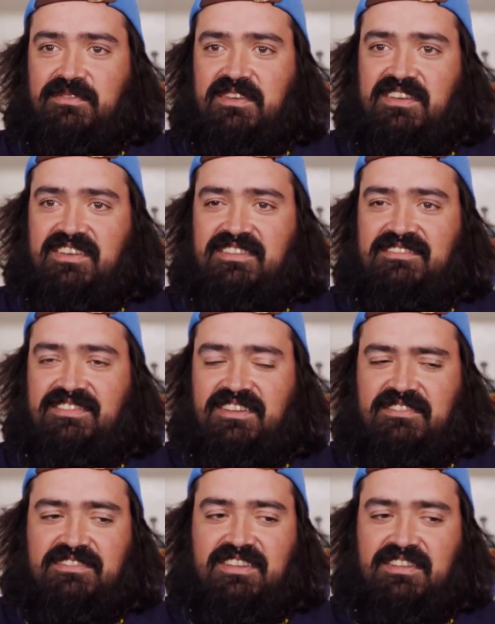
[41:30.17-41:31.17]
if we can get you
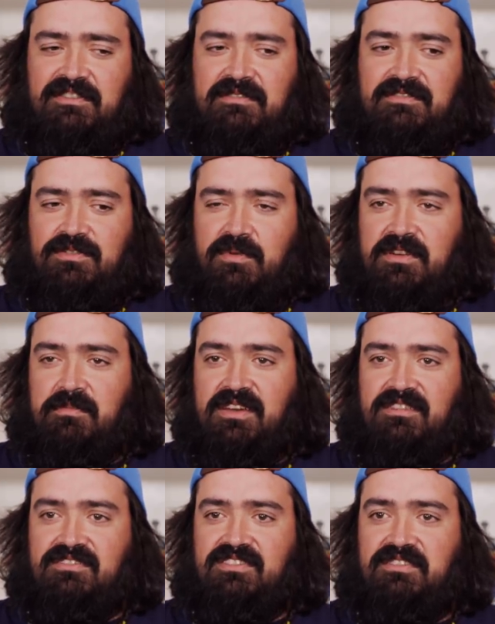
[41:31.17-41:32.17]
know 10 20
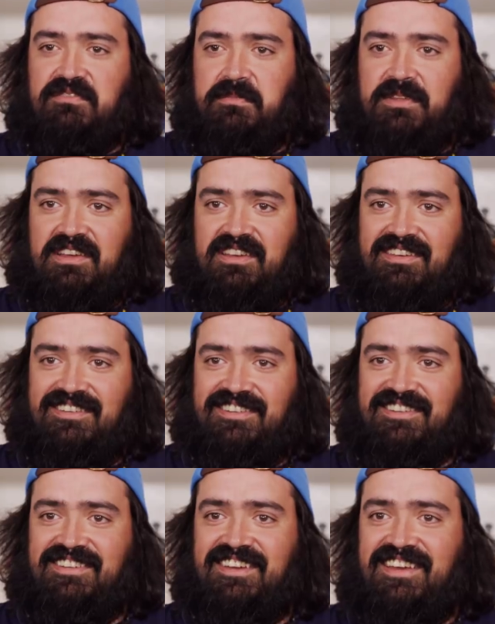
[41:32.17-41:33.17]
pounds off a plant
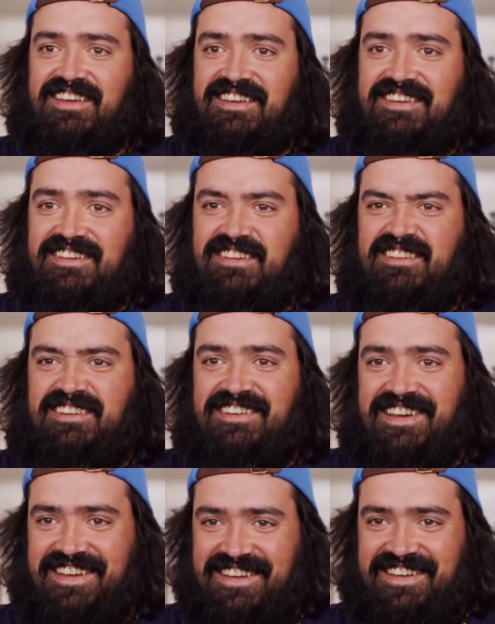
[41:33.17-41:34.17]
or, right you
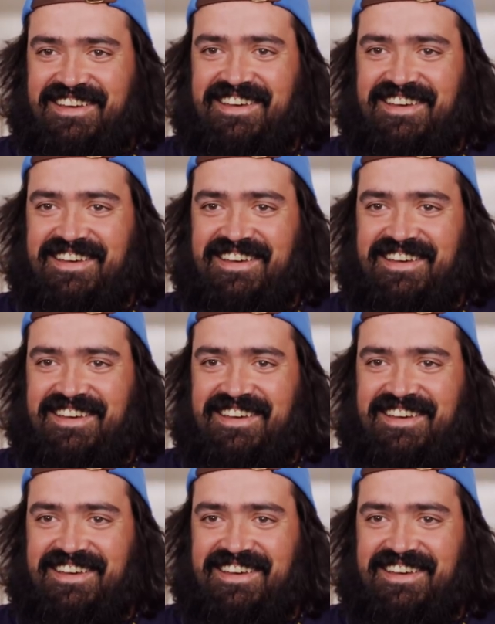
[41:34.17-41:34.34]
know.